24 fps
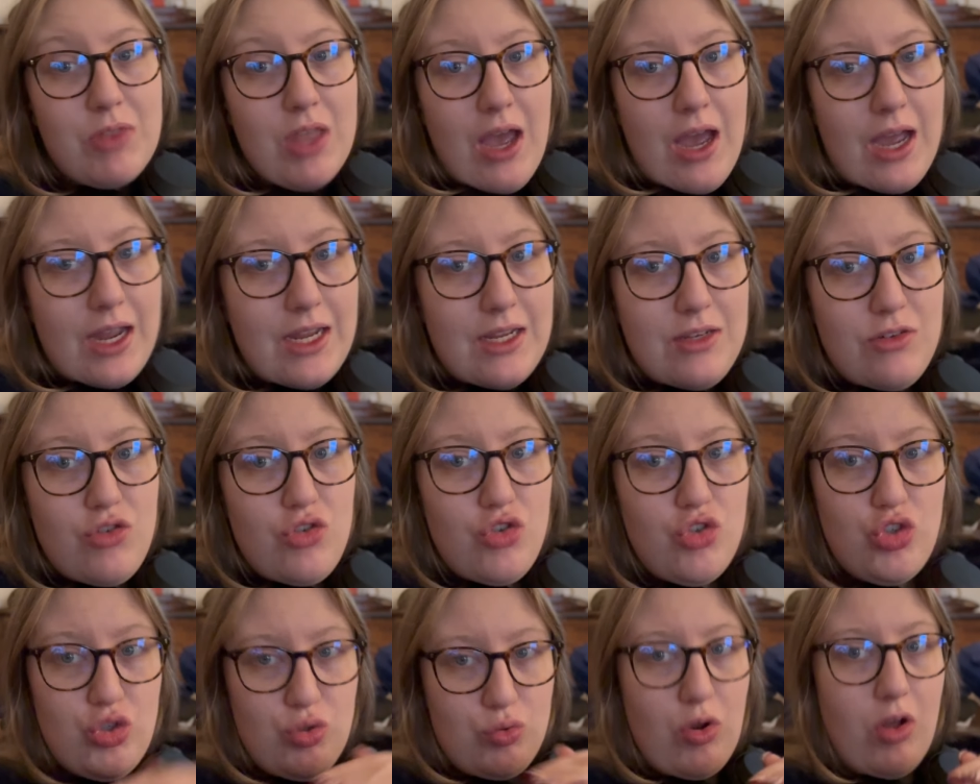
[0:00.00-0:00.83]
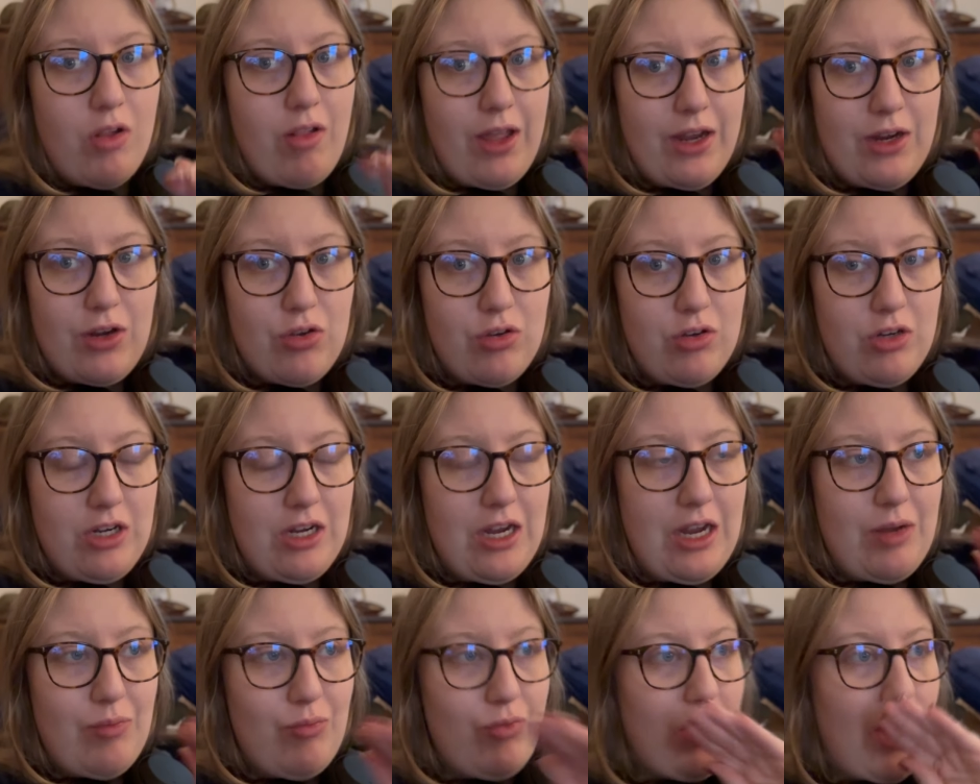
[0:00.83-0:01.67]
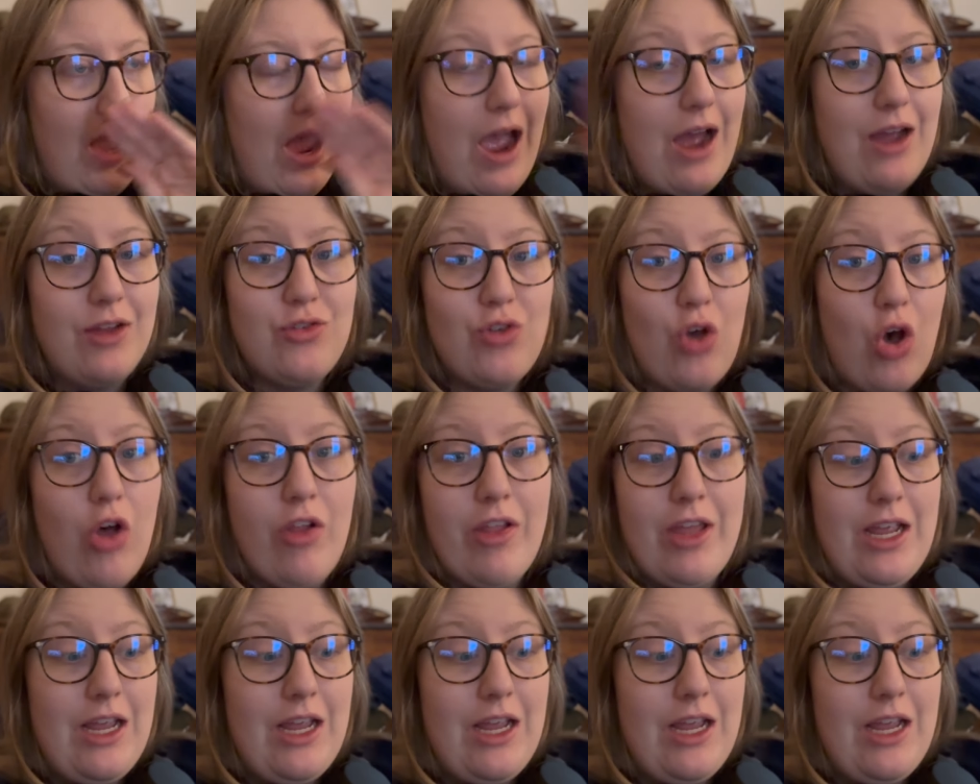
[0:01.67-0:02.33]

I do not like Hunger Games at all.